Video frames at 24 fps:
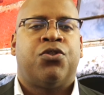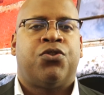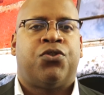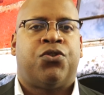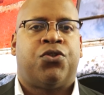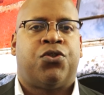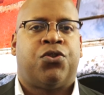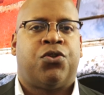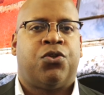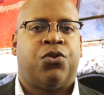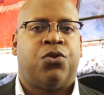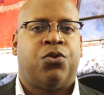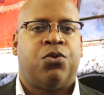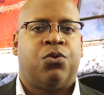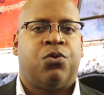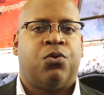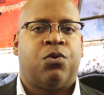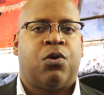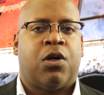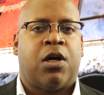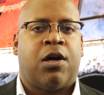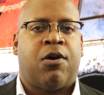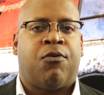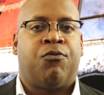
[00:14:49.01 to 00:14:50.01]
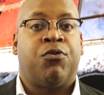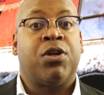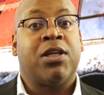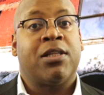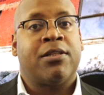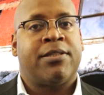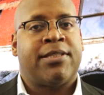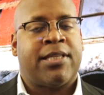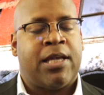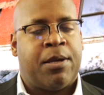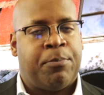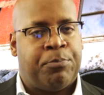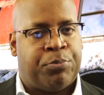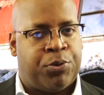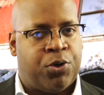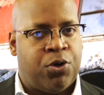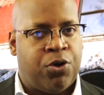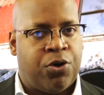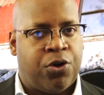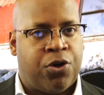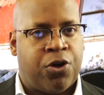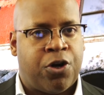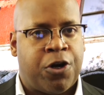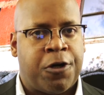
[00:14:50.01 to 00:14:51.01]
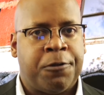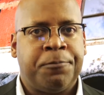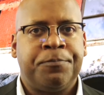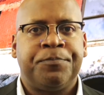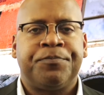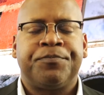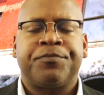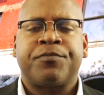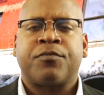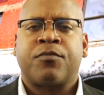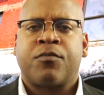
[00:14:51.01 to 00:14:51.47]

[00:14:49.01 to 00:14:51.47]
to a real estate broker.